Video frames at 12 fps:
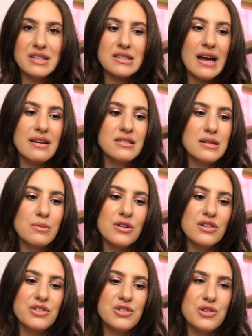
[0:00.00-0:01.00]
It's kind of
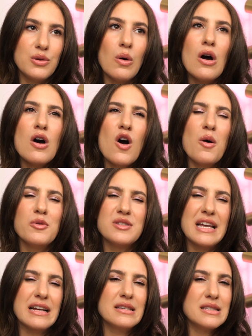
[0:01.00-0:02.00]
similar to
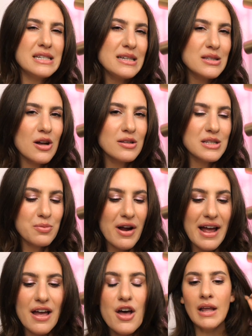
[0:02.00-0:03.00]
almost like a sea salt
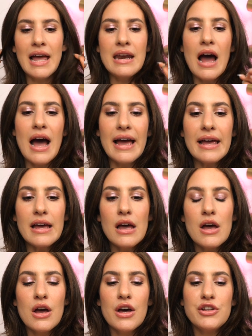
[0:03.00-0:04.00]
spray, and I
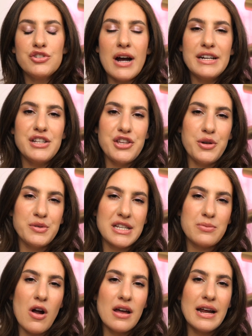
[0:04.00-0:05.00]
tried to use
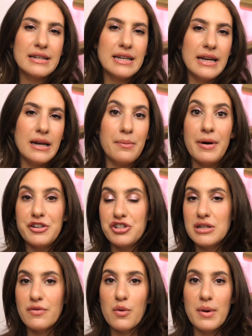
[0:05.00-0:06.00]
this product in a bunch
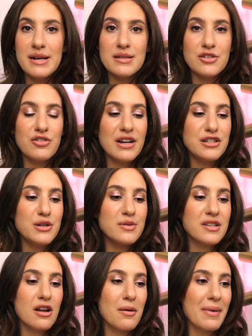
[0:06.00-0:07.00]
of different ways. I tried to
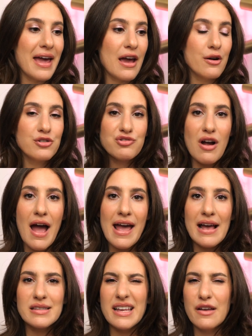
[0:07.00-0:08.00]
use it on my hair dry
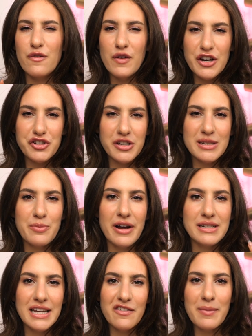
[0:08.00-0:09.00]
as like a finishing
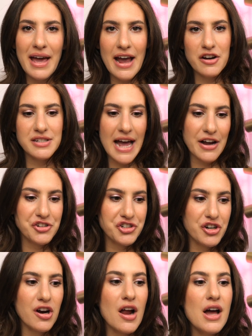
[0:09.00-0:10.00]
spray to give my hair texture.